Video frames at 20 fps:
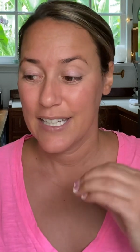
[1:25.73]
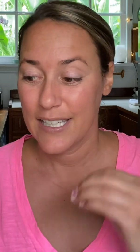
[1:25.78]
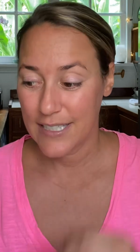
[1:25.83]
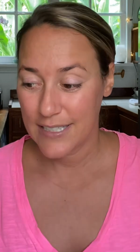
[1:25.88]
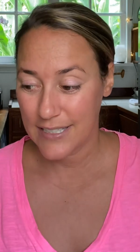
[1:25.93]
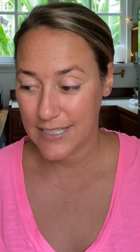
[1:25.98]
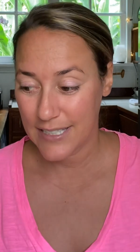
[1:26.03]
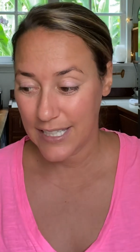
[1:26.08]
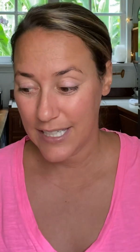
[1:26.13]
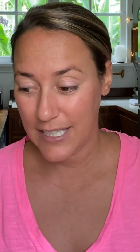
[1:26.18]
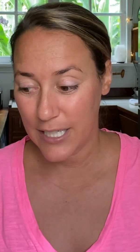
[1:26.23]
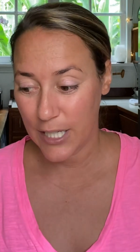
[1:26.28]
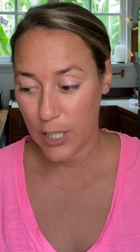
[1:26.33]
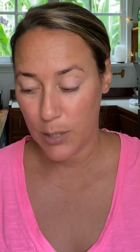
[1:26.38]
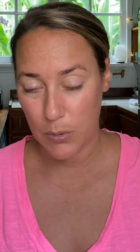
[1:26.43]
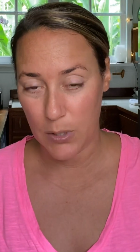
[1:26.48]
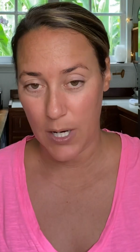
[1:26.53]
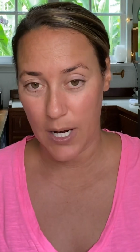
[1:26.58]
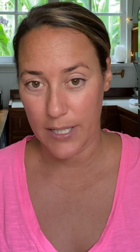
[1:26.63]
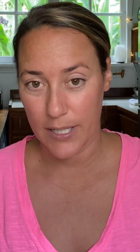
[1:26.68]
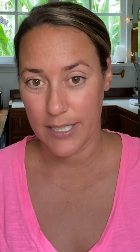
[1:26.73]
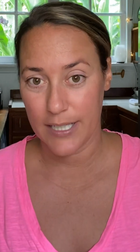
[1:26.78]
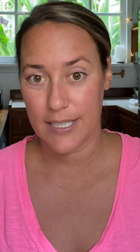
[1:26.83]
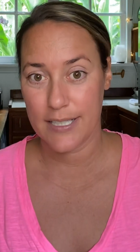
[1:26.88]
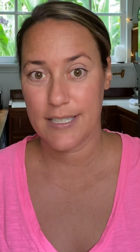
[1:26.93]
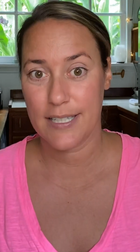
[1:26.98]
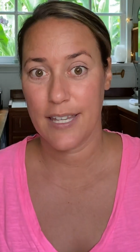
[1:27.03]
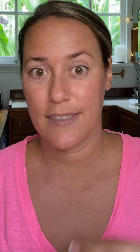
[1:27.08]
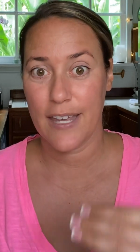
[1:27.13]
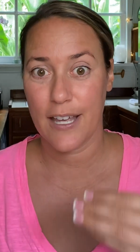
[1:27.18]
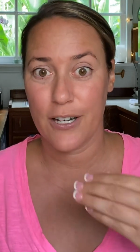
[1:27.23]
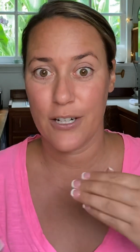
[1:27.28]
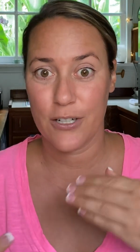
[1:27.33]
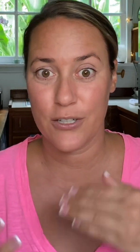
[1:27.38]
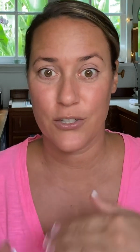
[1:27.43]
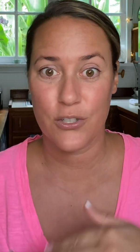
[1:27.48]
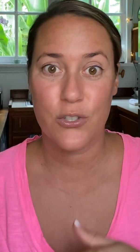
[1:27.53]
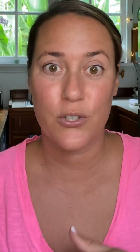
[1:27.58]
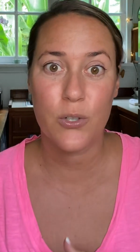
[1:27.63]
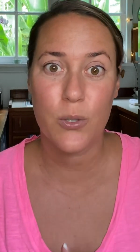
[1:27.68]
skincare products that are
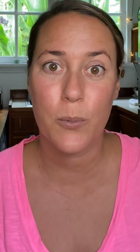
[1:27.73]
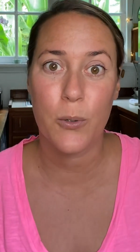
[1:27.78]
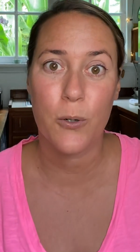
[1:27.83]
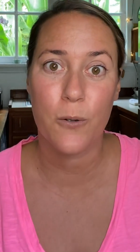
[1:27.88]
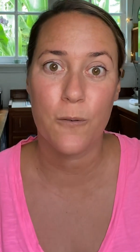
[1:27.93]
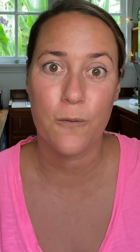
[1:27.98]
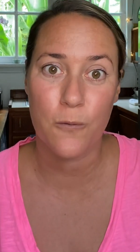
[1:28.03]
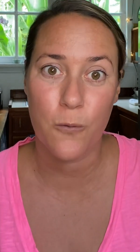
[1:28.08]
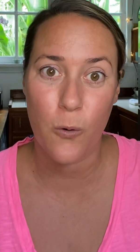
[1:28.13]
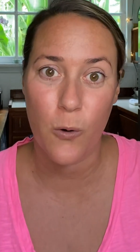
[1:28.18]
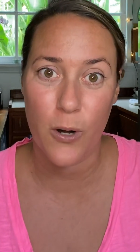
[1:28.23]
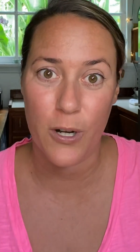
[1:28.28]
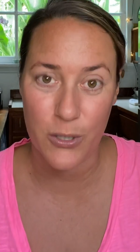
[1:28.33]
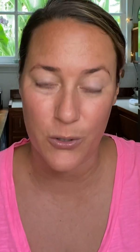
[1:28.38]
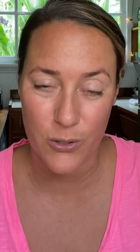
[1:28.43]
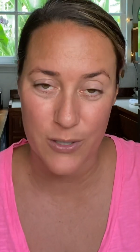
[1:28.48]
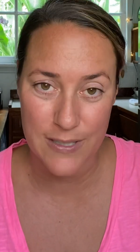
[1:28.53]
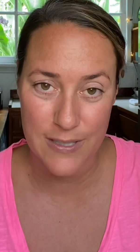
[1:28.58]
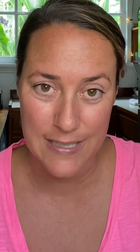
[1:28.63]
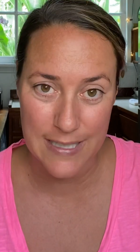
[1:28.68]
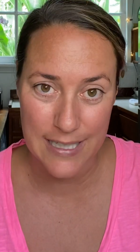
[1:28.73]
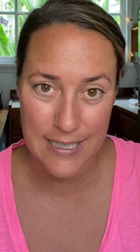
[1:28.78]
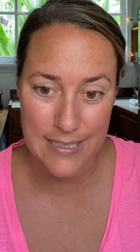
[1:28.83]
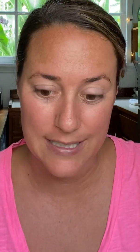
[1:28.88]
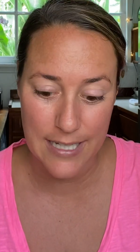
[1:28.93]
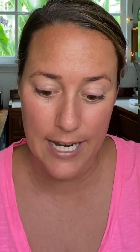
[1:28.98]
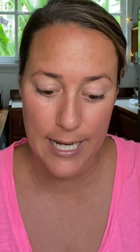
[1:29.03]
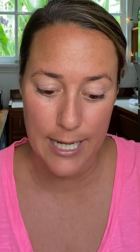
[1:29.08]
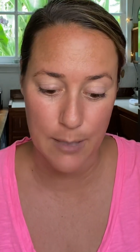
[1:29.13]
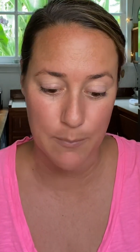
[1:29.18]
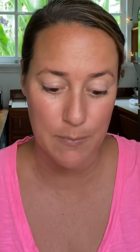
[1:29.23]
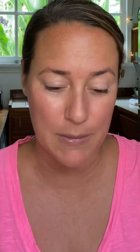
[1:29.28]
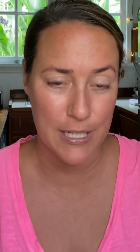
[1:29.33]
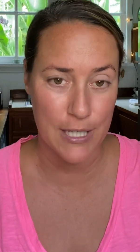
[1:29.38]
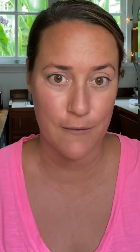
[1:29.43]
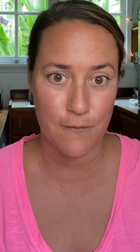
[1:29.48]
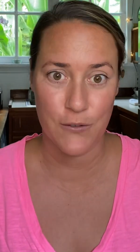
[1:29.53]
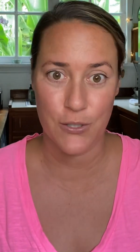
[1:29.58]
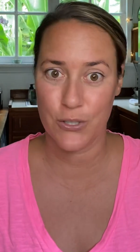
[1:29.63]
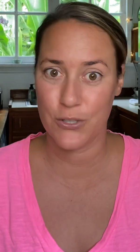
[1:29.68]
suitable for your skin type. And
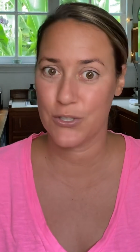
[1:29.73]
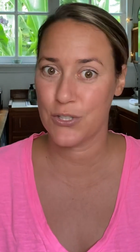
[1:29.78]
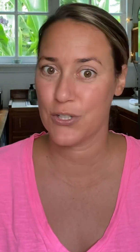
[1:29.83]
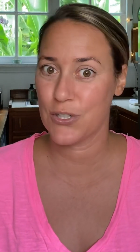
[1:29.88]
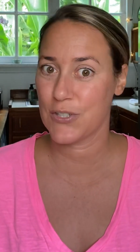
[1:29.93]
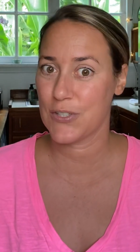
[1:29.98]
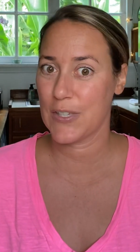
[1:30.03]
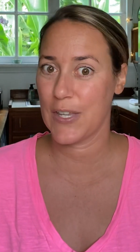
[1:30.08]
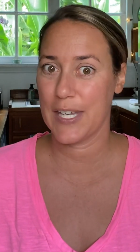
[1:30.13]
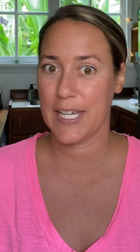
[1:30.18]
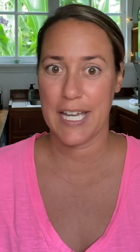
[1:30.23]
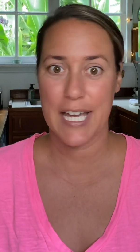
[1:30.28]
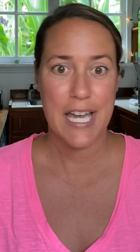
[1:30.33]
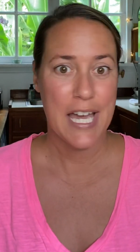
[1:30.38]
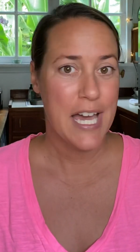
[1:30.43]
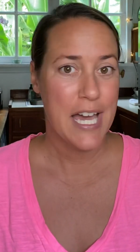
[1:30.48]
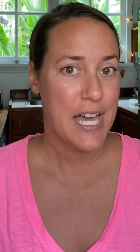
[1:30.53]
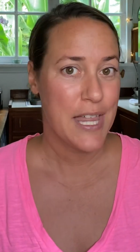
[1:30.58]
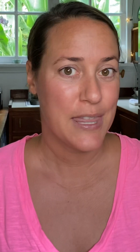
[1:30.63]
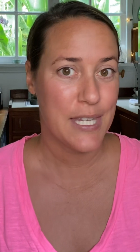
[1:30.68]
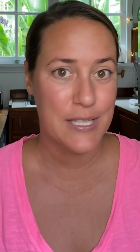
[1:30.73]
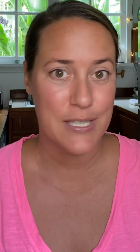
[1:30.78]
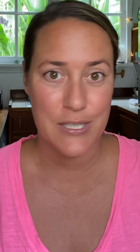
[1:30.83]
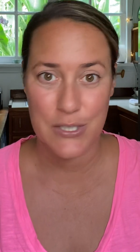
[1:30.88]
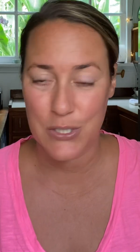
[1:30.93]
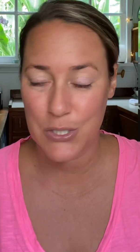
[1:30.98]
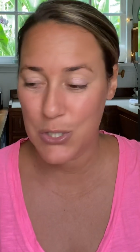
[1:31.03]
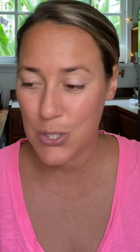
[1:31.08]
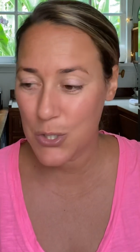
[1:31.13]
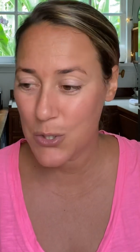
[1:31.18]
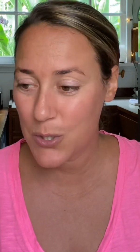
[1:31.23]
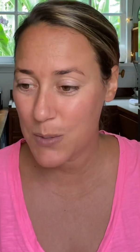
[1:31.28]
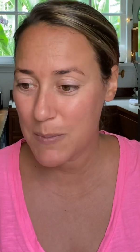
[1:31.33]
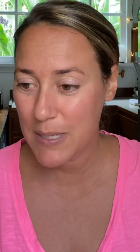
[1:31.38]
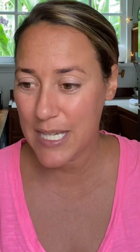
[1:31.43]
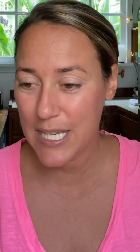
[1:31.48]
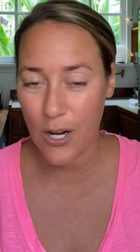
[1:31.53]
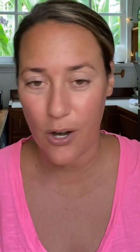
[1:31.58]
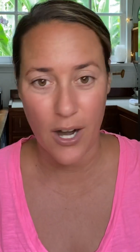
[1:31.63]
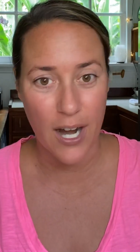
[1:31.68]
if you're just like, this is new to
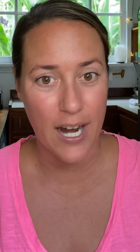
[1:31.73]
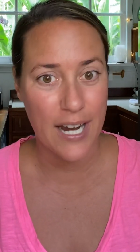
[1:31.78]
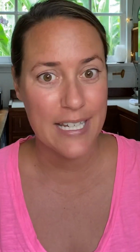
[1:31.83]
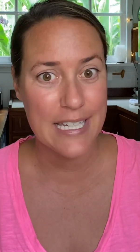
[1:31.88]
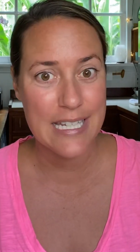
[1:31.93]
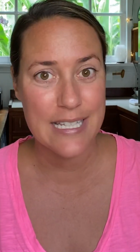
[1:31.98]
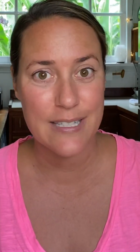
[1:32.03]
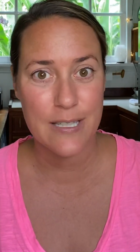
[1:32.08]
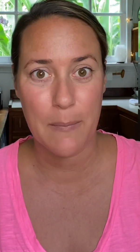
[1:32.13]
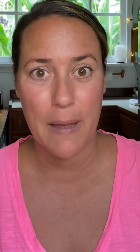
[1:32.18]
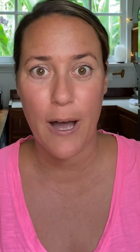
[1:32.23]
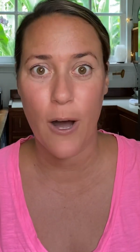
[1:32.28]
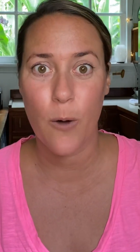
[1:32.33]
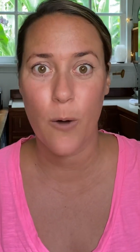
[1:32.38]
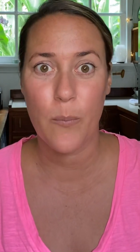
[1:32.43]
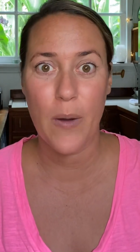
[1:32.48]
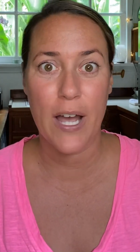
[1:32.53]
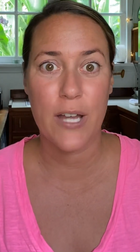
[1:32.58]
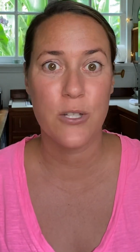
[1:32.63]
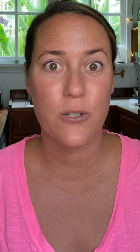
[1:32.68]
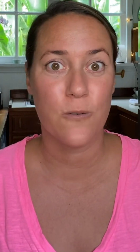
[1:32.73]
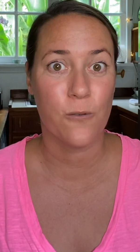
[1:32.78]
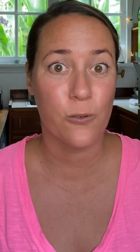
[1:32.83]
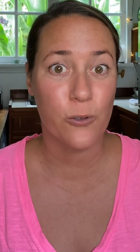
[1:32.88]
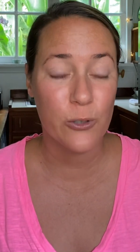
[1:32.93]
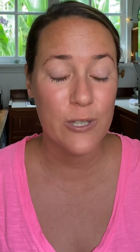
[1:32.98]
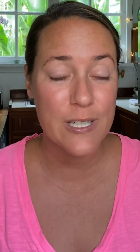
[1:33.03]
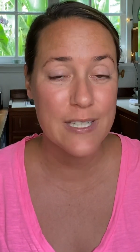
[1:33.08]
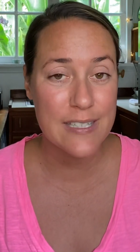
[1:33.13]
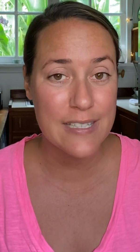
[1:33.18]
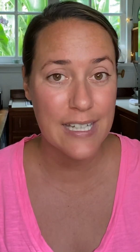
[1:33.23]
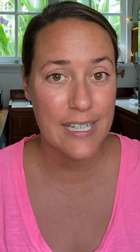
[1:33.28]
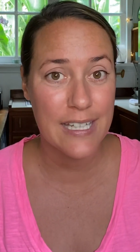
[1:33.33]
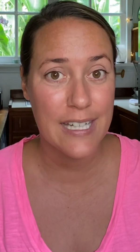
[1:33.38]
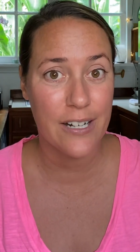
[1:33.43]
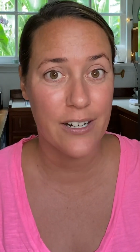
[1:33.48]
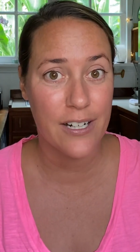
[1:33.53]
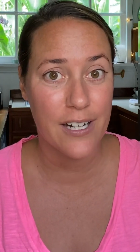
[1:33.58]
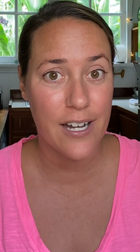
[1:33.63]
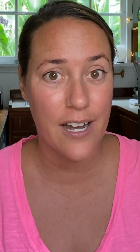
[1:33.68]
me or I need some help, I do free
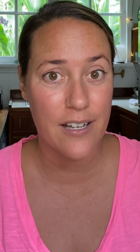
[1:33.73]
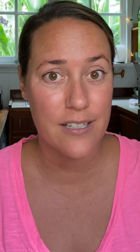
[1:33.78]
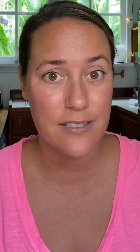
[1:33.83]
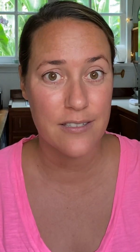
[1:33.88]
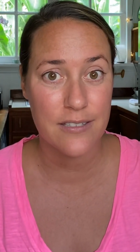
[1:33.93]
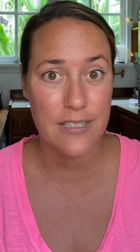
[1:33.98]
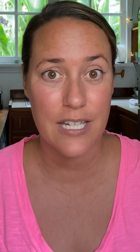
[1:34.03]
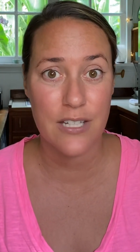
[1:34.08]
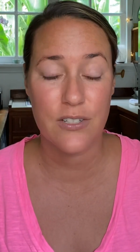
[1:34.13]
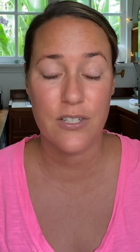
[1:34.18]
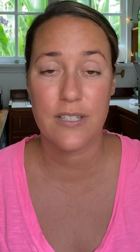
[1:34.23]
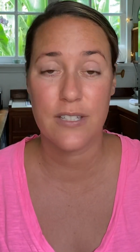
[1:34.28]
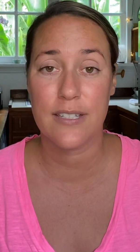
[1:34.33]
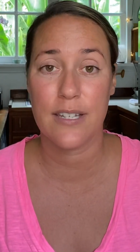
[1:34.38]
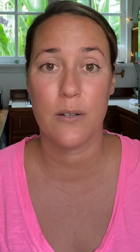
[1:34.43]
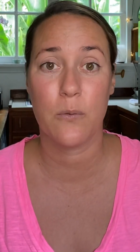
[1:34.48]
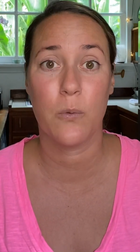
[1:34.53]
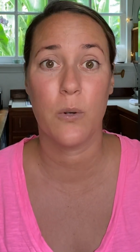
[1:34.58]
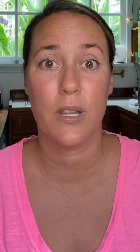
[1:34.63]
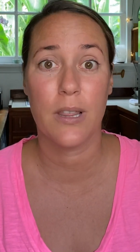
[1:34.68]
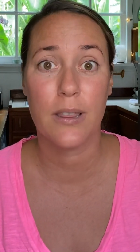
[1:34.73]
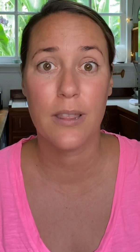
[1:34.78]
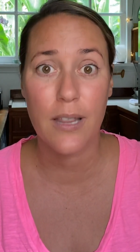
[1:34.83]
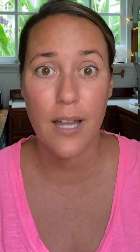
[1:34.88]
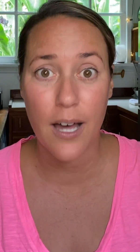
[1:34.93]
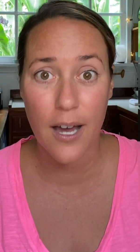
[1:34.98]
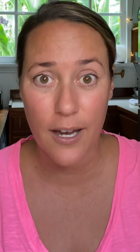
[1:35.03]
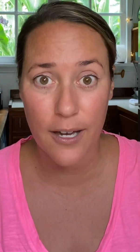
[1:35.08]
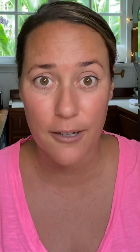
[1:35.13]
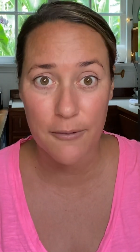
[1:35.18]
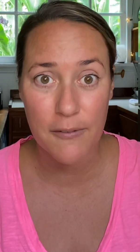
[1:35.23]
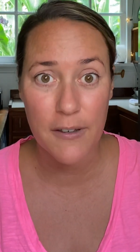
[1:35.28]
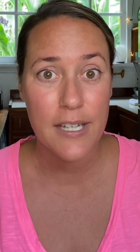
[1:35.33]
skincare consultations and would love